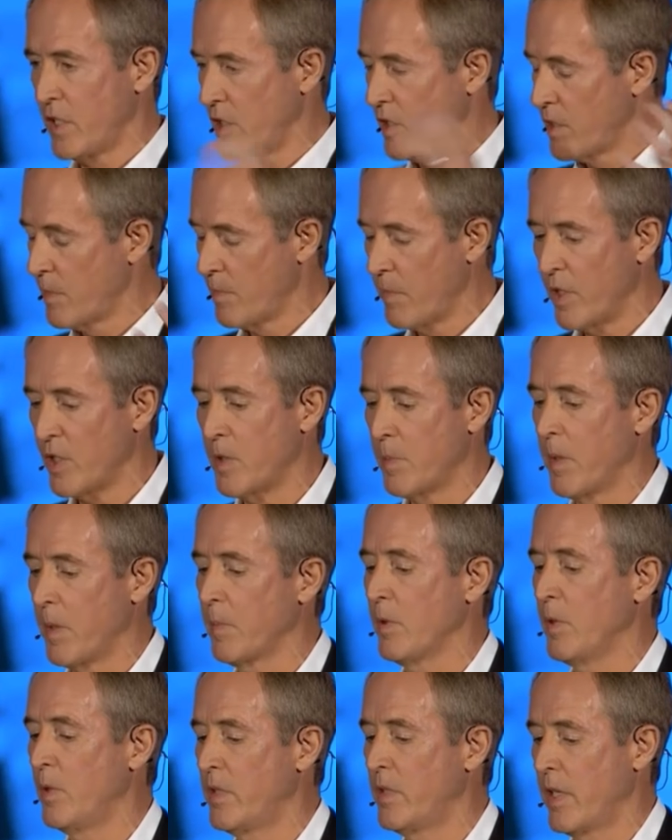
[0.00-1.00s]
and it's a bunch of
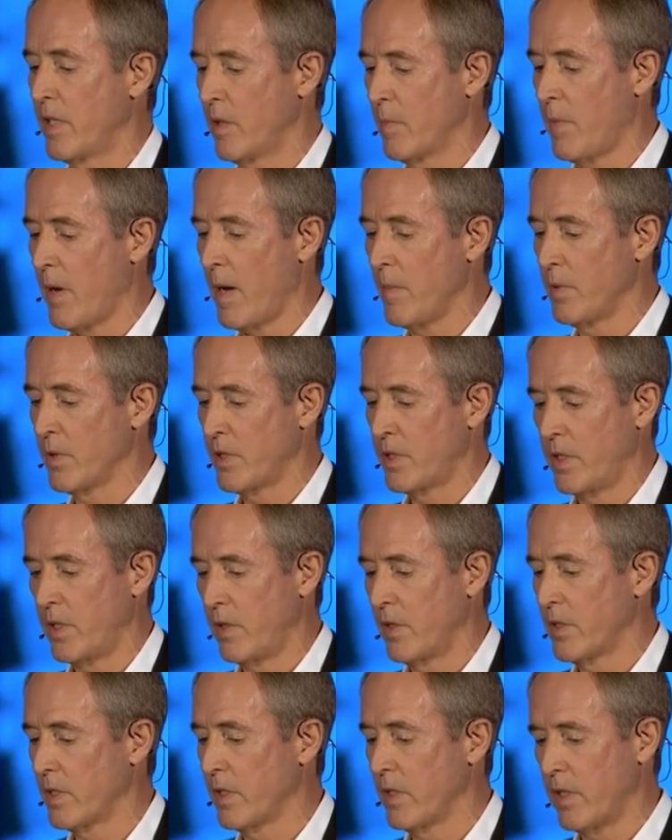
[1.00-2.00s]
people who take the Bible
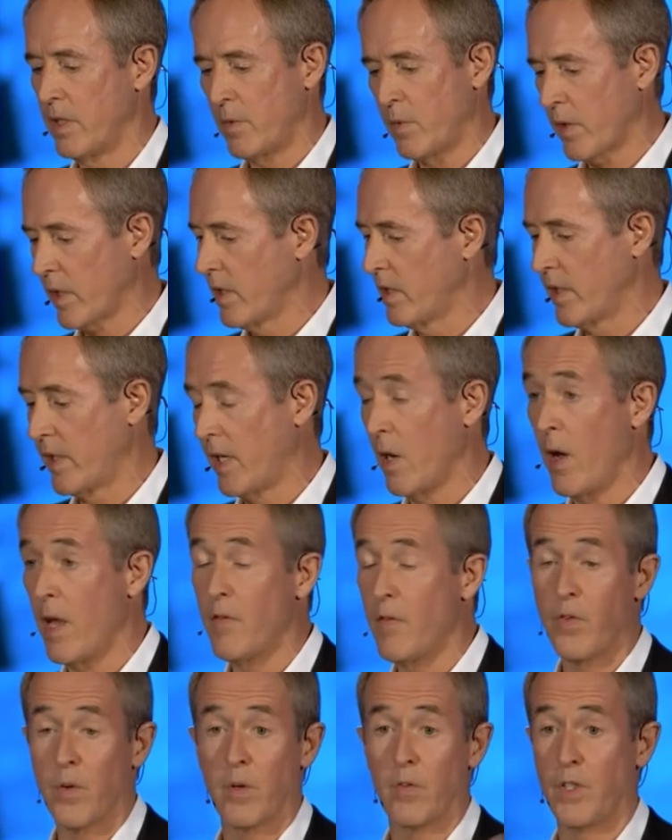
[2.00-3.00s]
seriously, we're good to go.
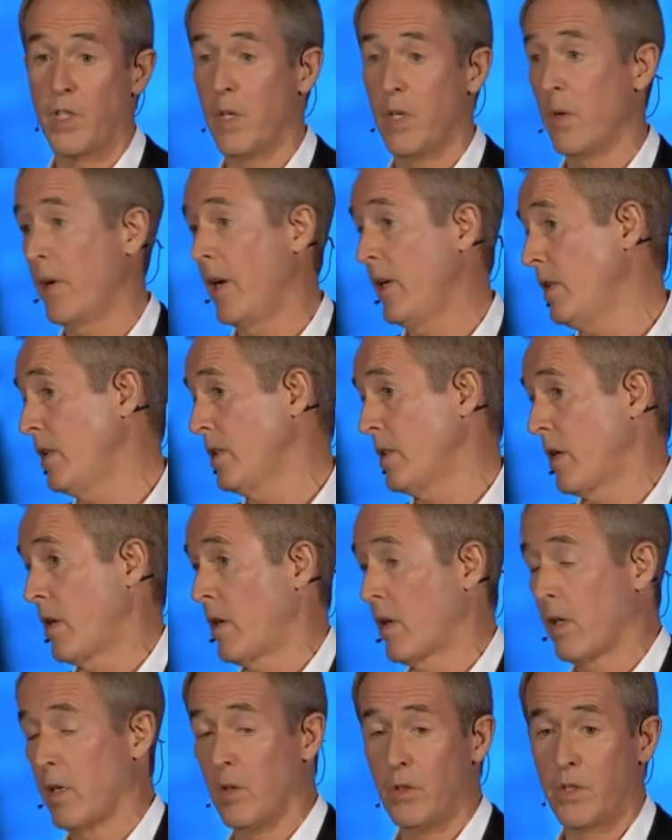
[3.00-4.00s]
And for generations in
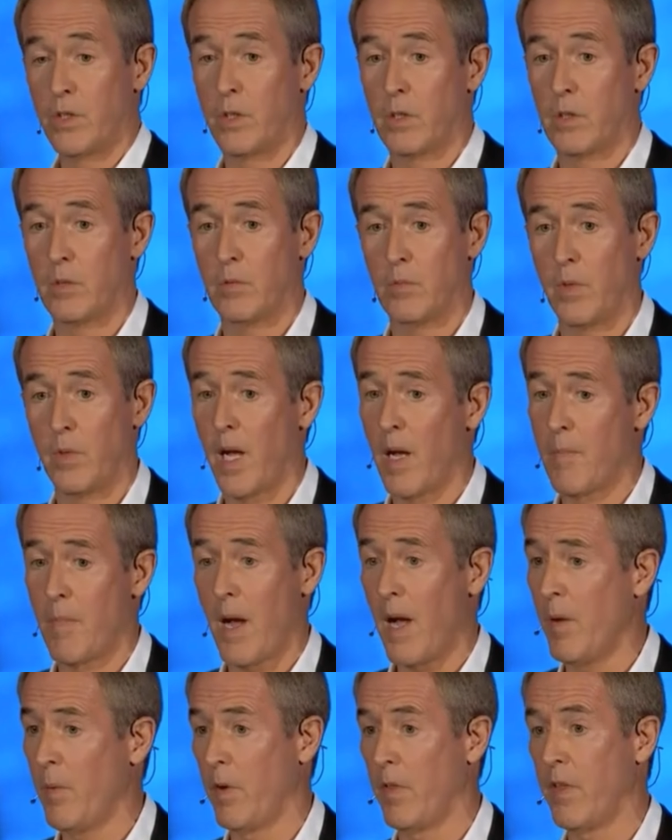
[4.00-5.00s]
our culture, we got
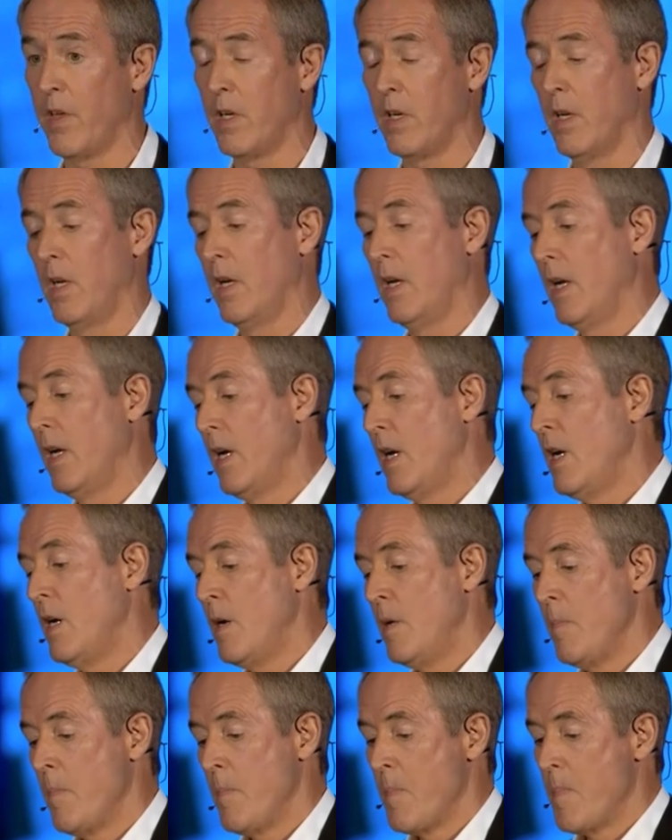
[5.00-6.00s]
by with it.
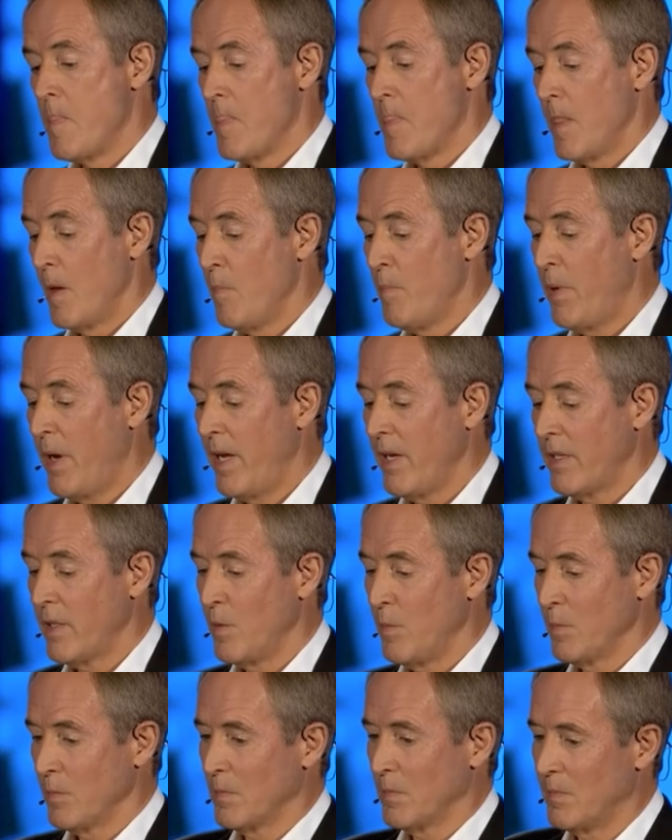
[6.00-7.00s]

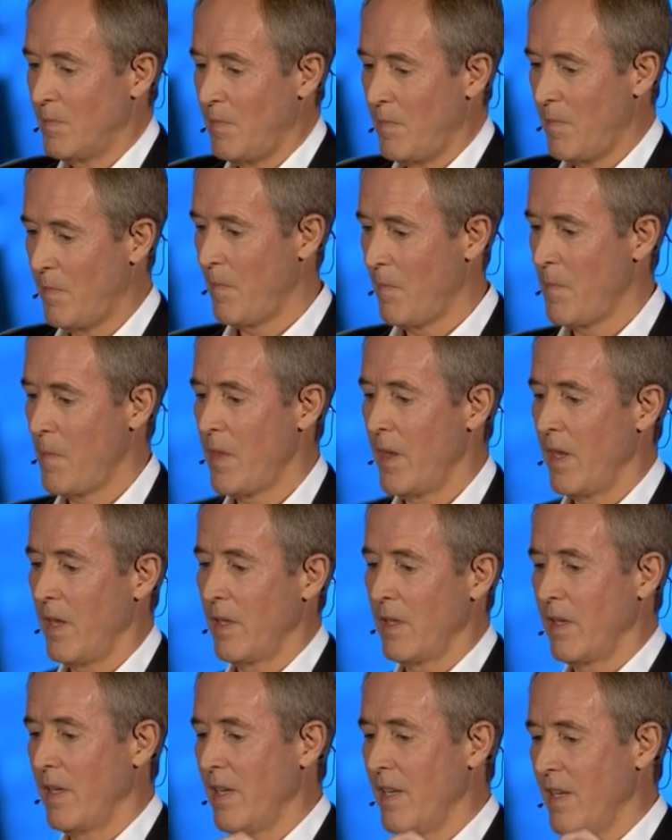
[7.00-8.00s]
But
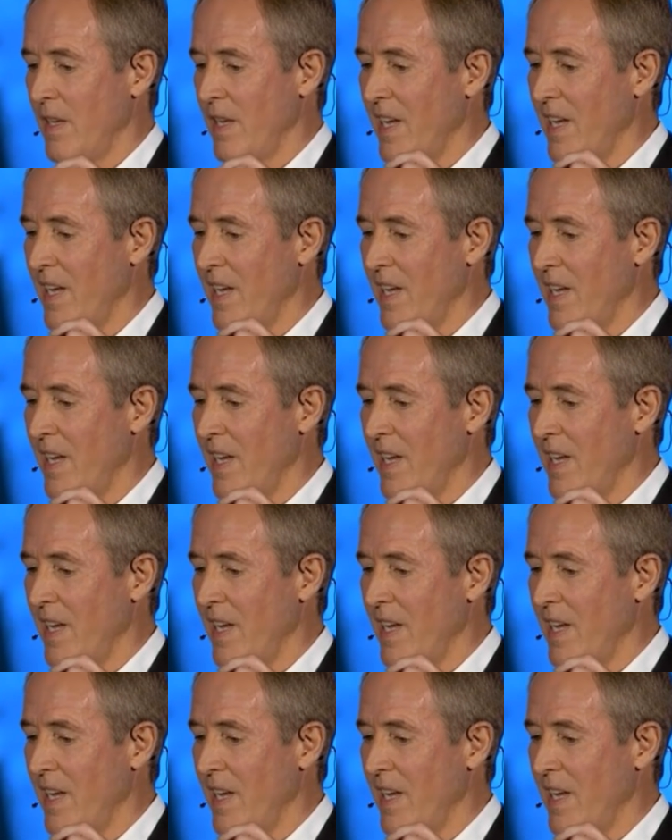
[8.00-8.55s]
it,